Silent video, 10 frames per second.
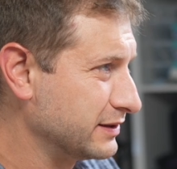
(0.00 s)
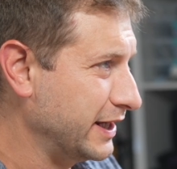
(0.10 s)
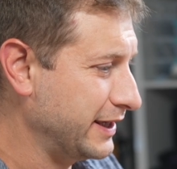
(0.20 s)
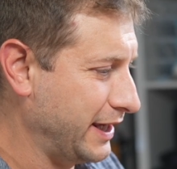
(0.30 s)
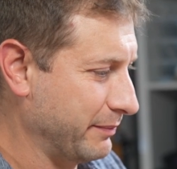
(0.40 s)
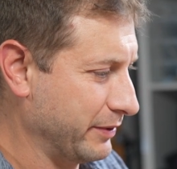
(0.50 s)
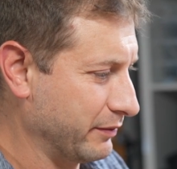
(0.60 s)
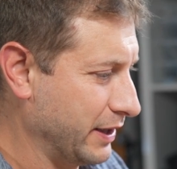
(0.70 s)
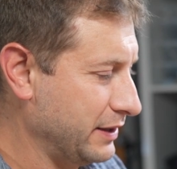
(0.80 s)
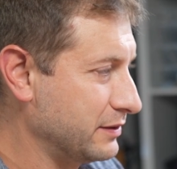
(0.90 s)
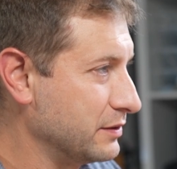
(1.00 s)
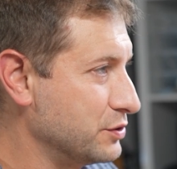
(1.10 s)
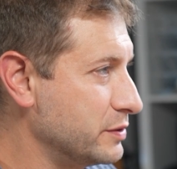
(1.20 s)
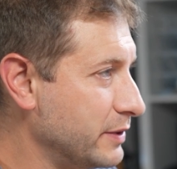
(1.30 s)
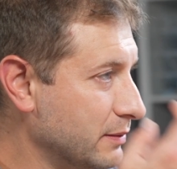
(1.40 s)
That can't be right. You
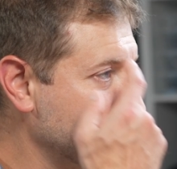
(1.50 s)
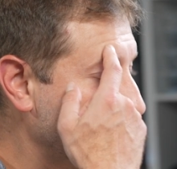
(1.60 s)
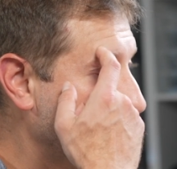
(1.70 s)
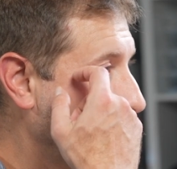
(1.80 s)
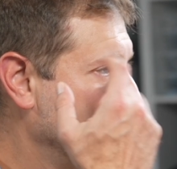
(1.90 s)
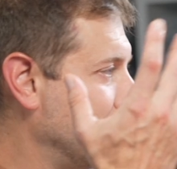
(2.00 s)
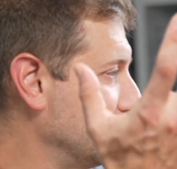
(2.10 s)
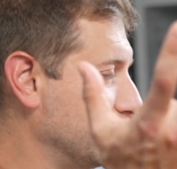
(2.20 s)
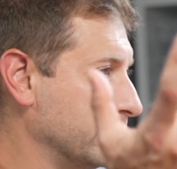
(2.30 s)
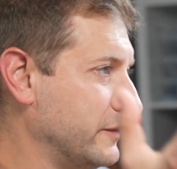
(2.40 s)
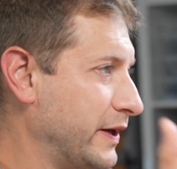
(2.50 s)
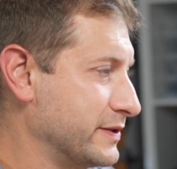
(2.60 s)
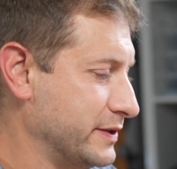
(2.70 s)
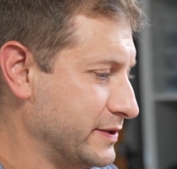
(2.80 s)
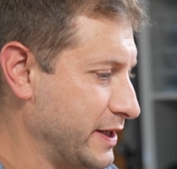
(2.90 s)
should be able to work on multiple
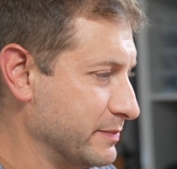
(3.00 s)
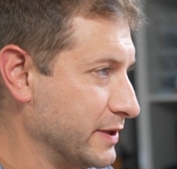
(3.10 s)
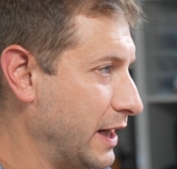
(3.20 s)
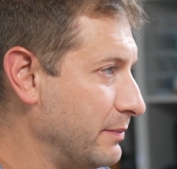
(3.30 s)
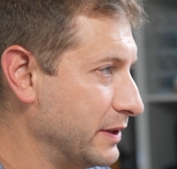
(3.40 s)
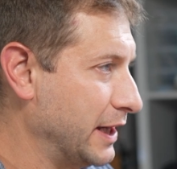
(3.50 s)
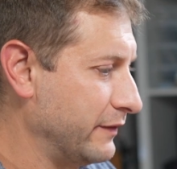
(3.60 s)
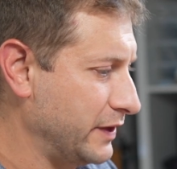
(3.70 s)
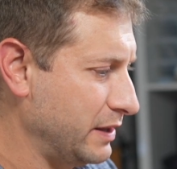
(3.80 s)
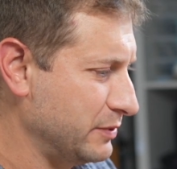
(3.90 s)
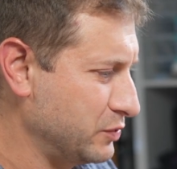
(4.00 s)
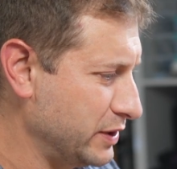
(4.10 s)
files at the same time and navigate between